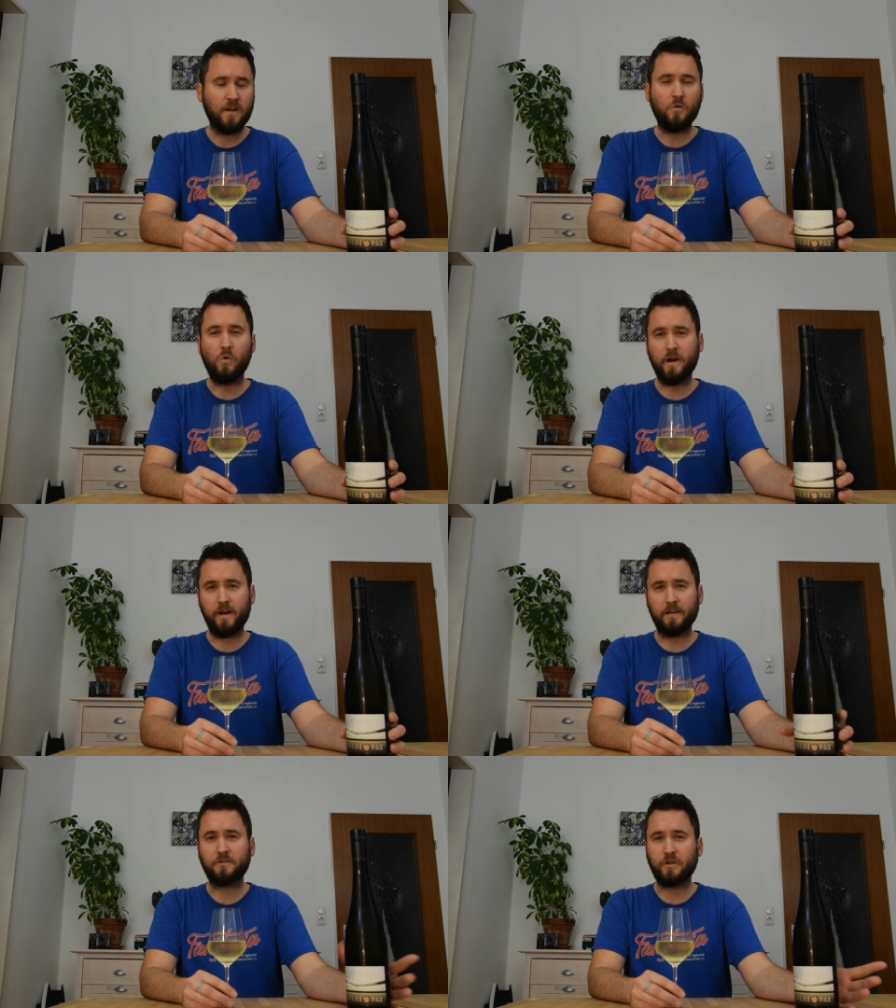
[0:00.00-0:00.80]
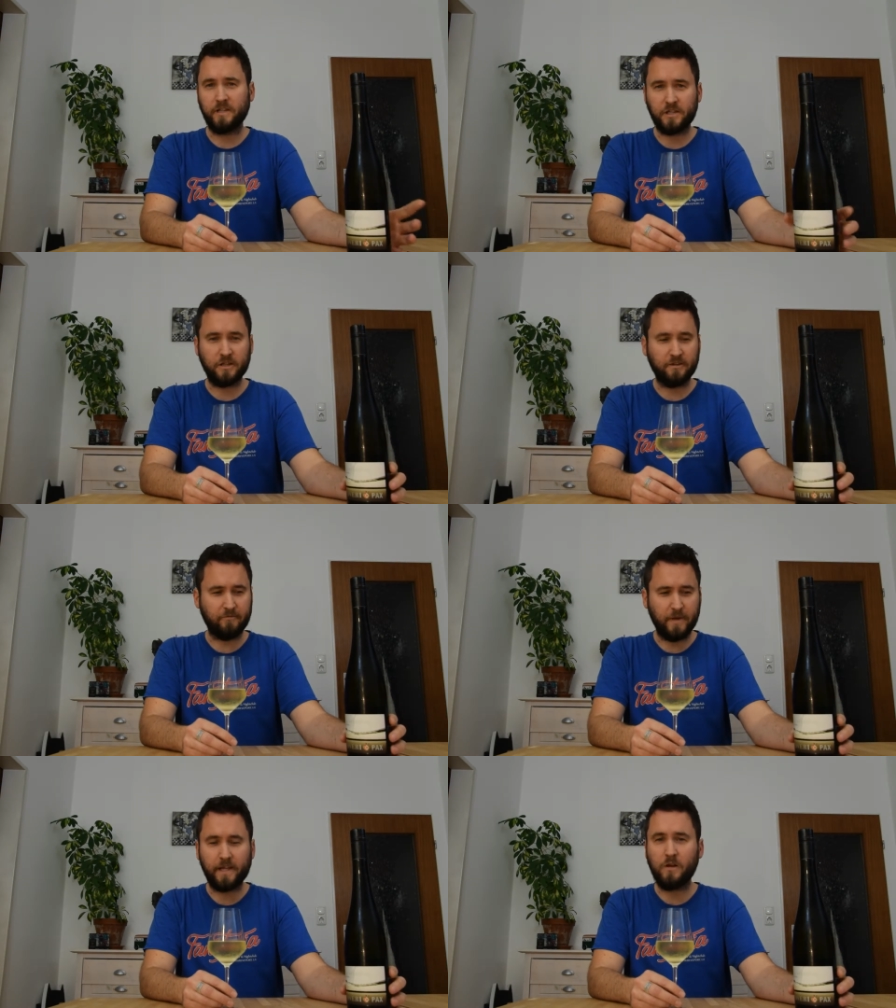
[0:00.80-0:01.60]
where tradition of
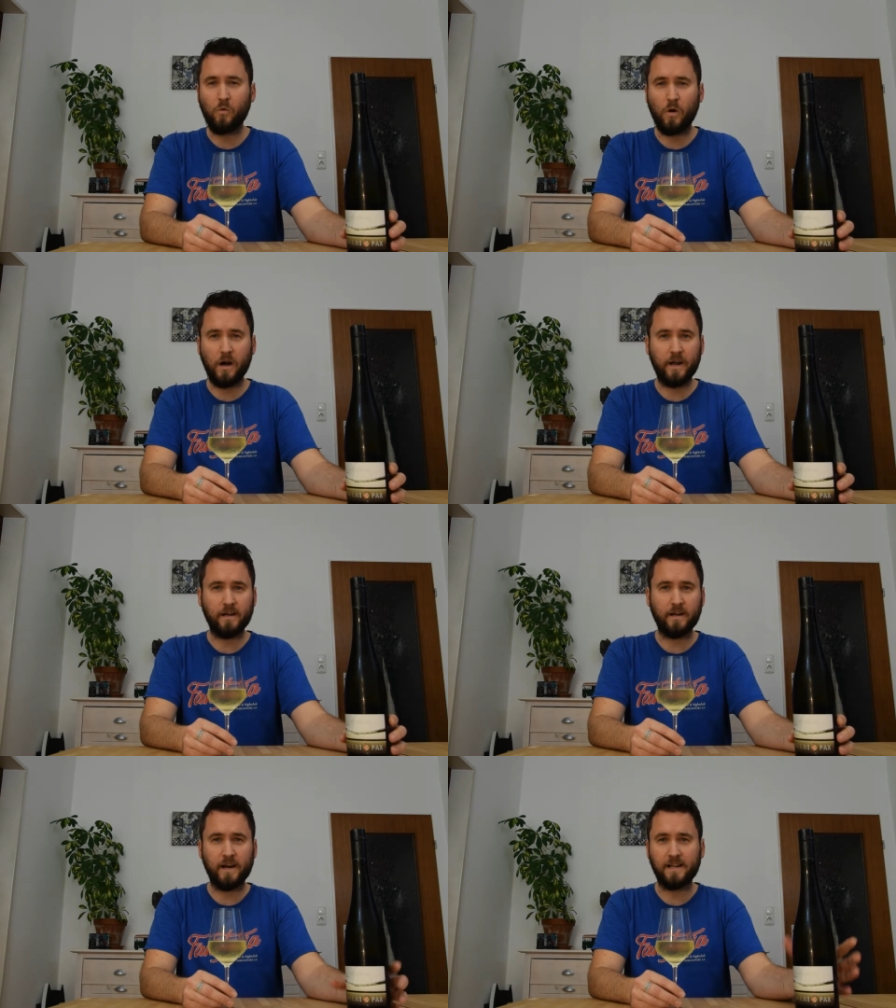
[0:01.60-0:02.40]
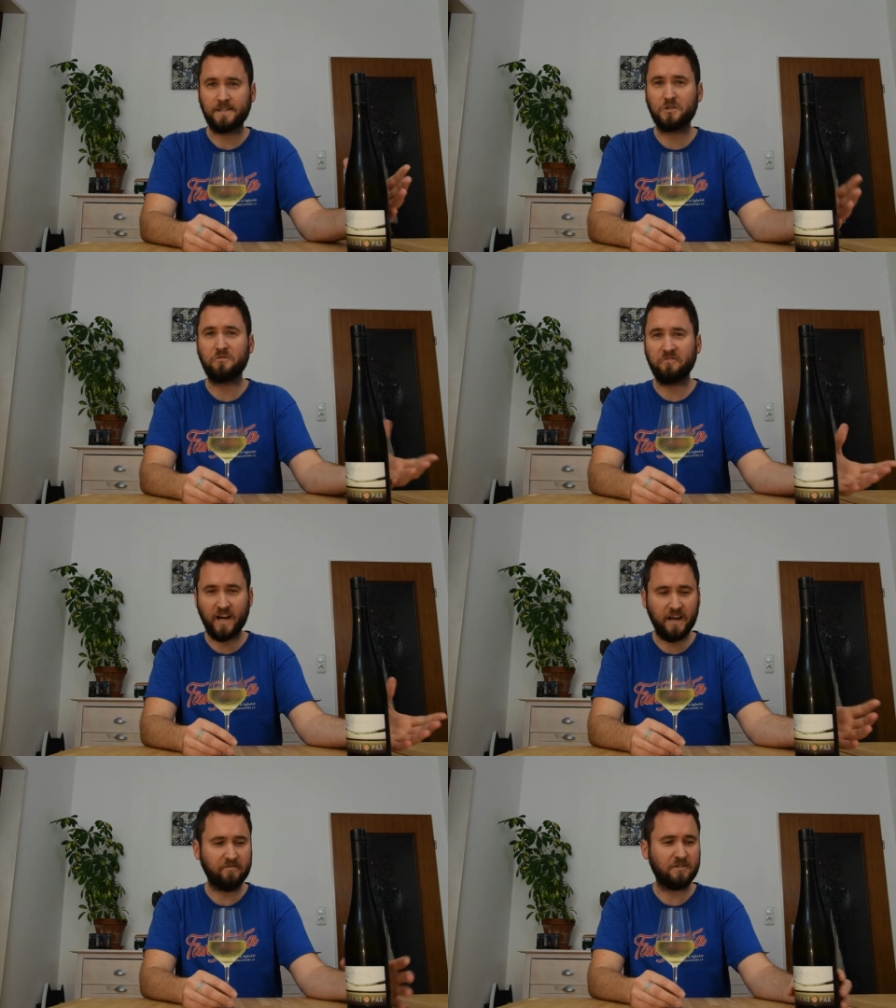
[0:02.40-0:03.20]
making wine has
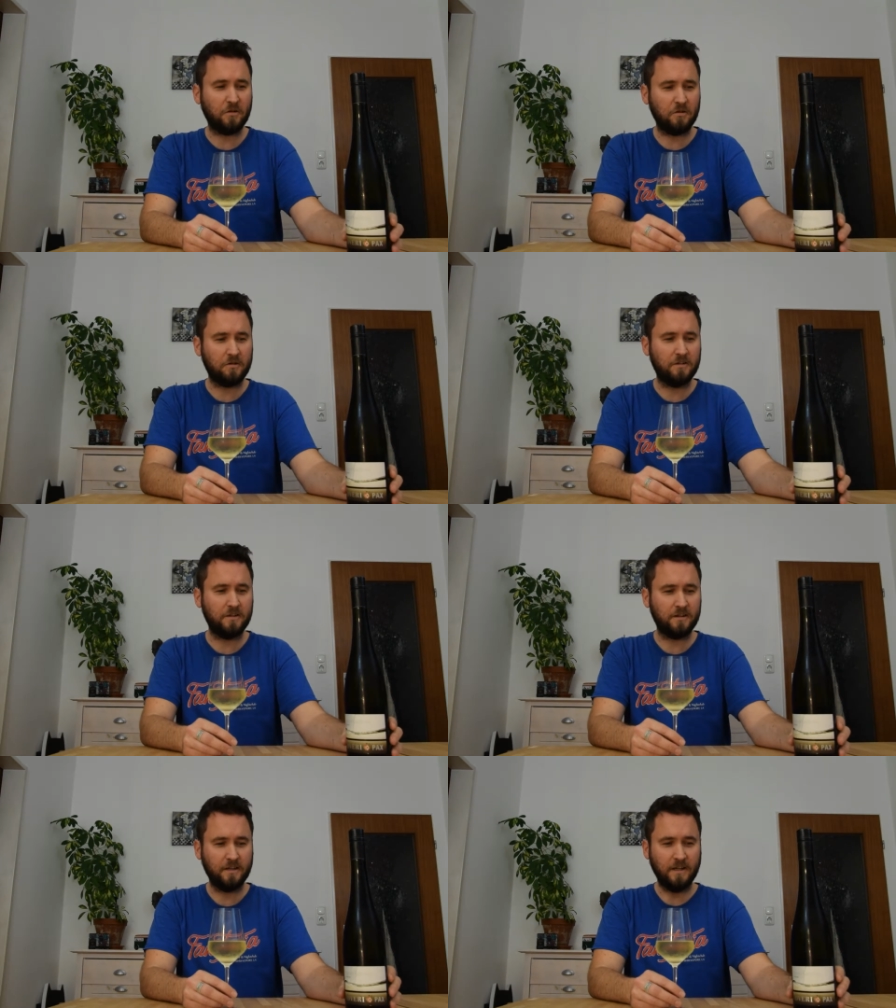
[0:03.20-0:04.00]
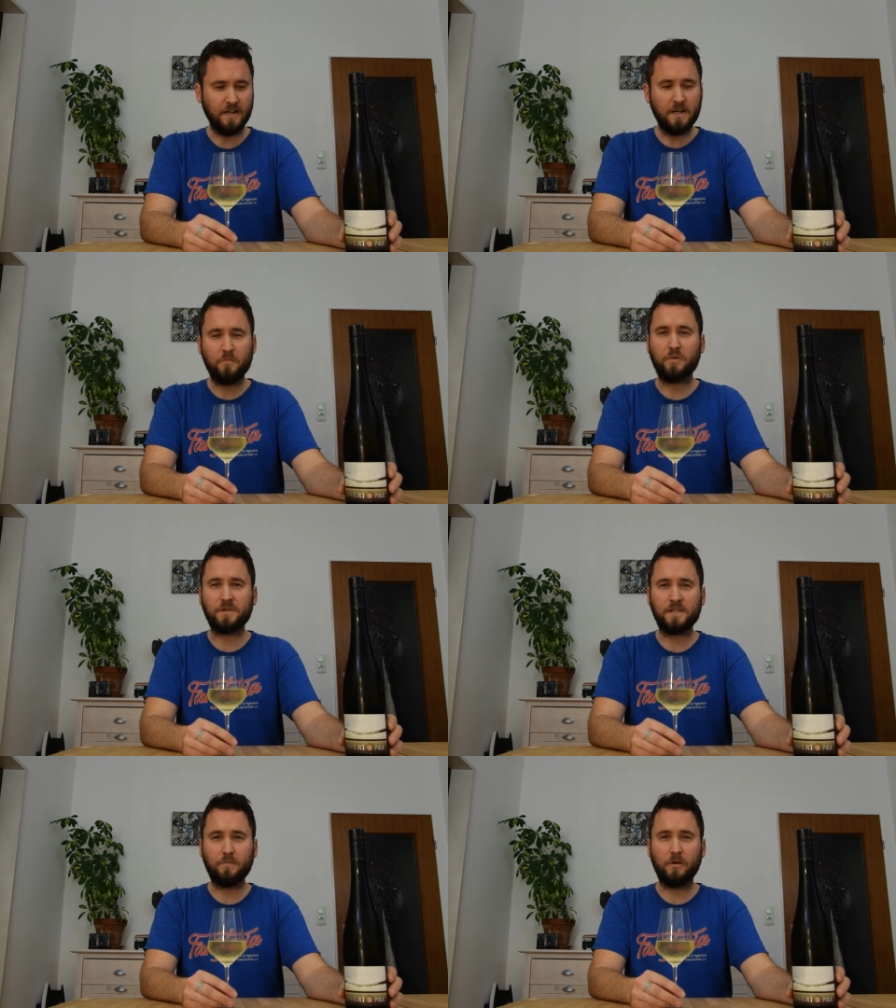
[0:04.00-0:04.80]
survived all the
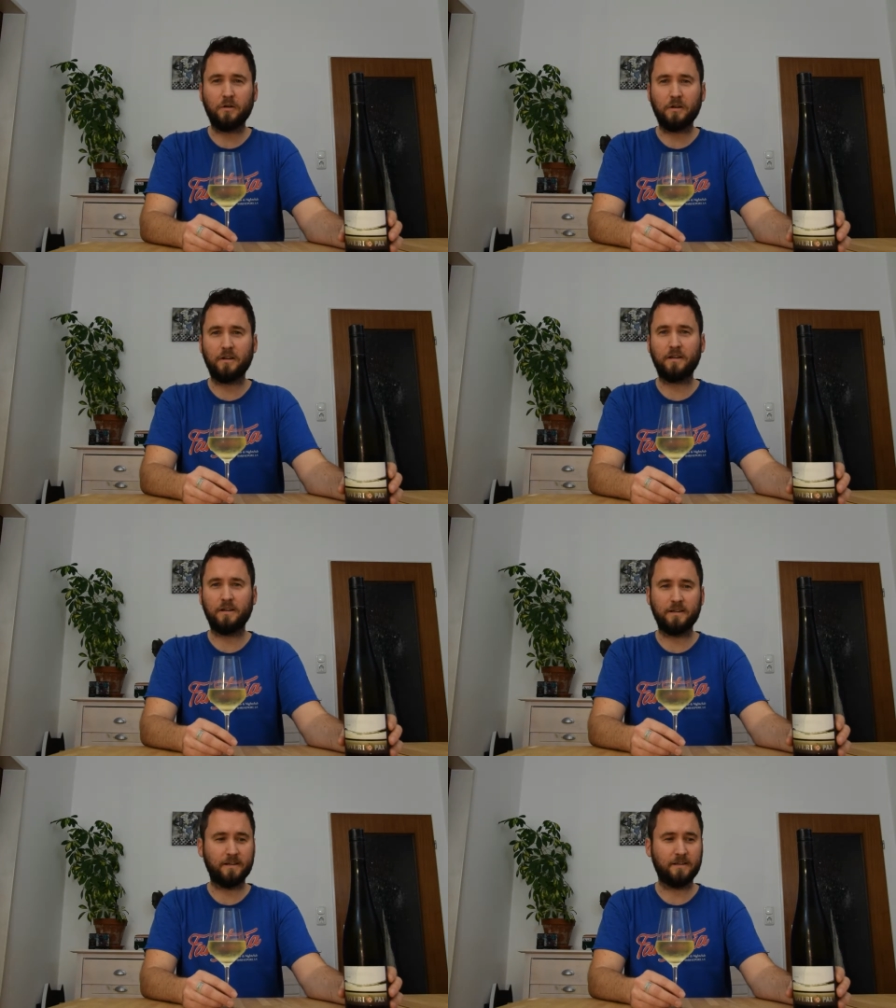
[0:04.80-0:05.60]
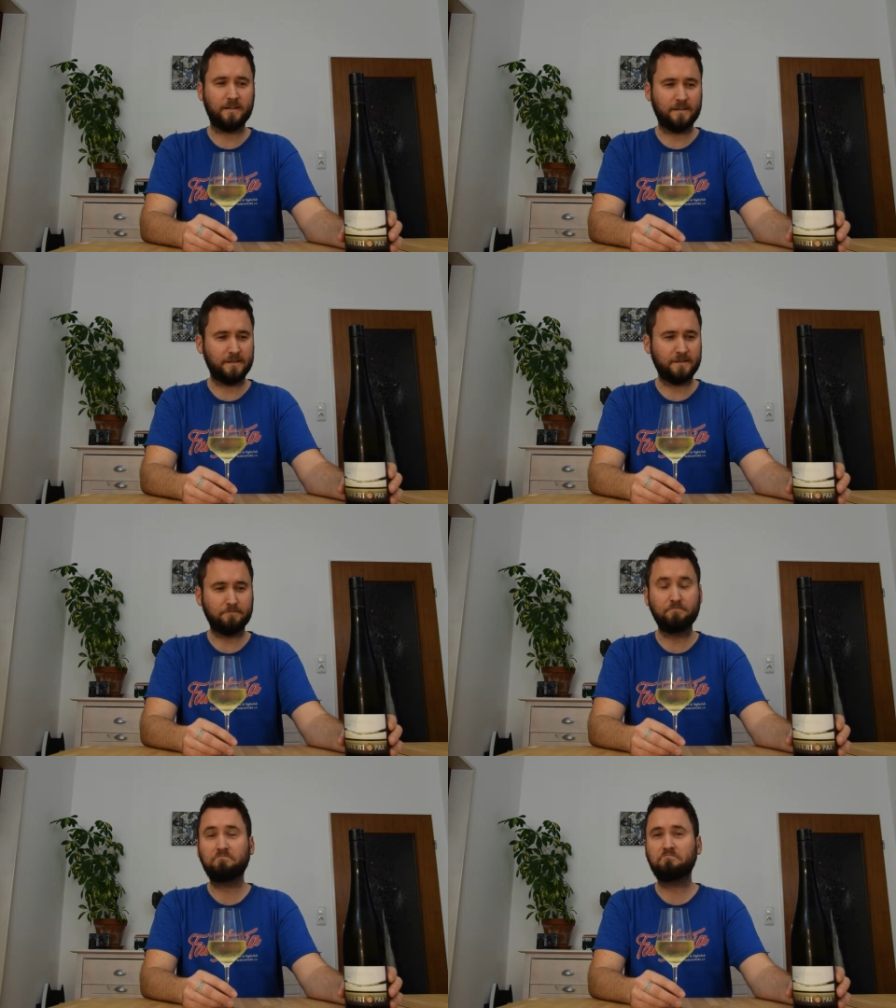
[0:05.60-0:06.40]
possible uh,
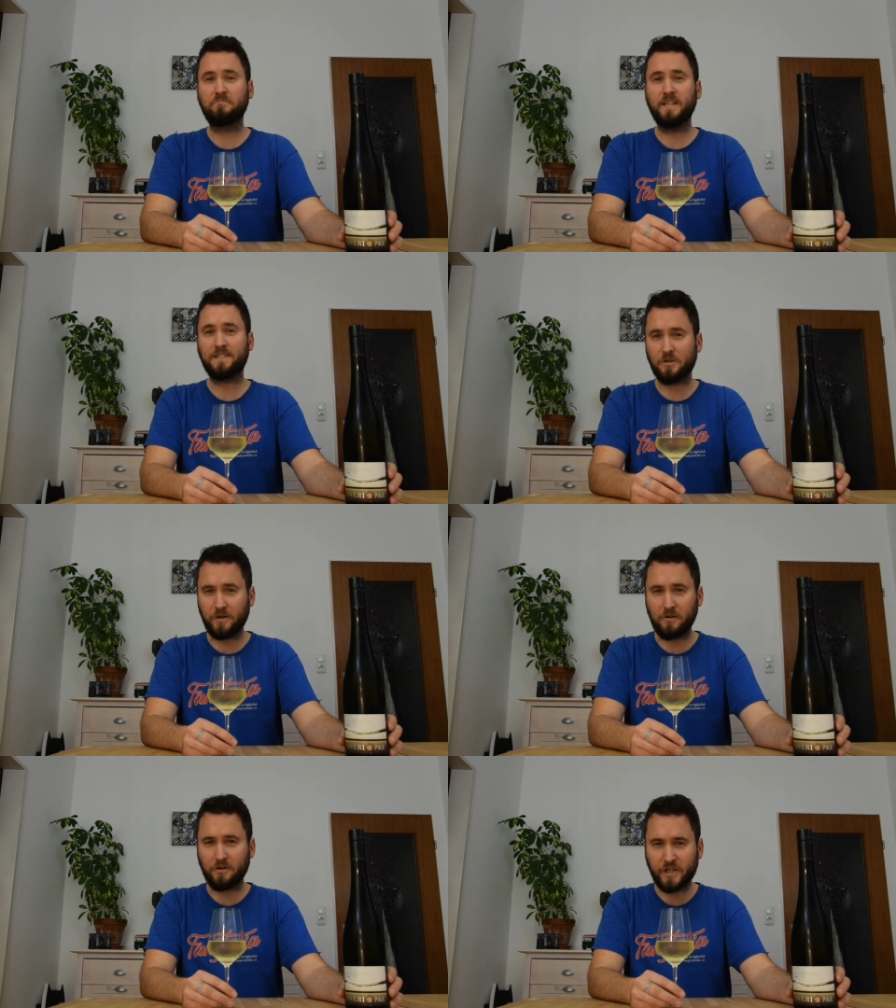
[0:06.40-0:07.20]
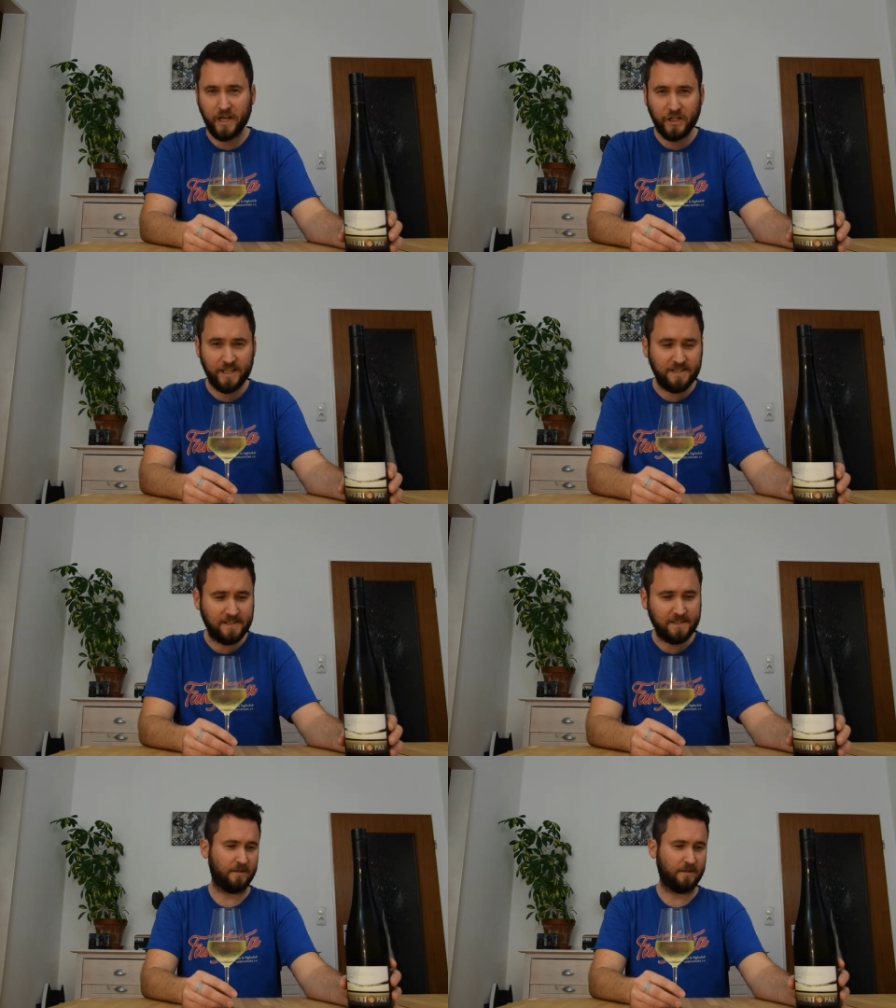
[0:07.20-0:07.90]
historical changes.